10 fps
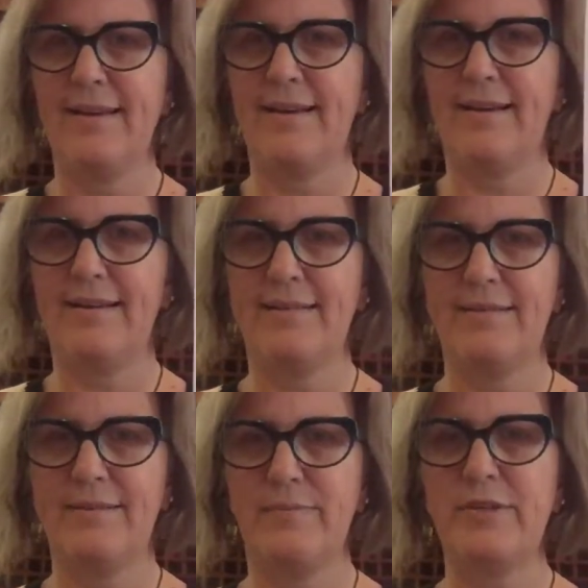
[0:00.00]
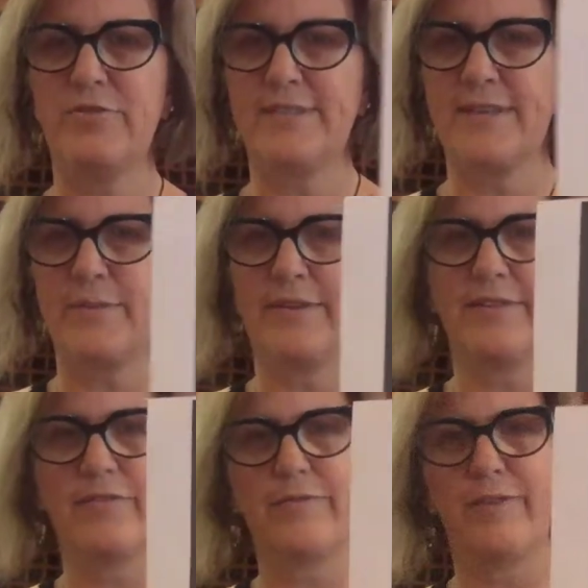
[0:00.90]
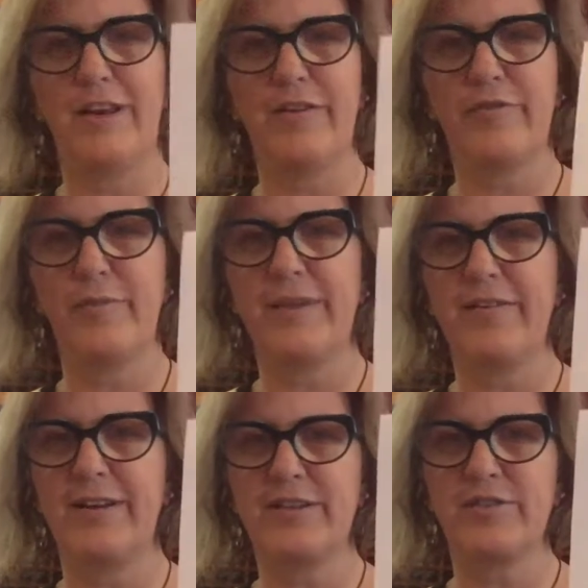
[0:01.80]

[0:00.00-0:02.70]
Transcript: Pinterest, I believe, or from the internet,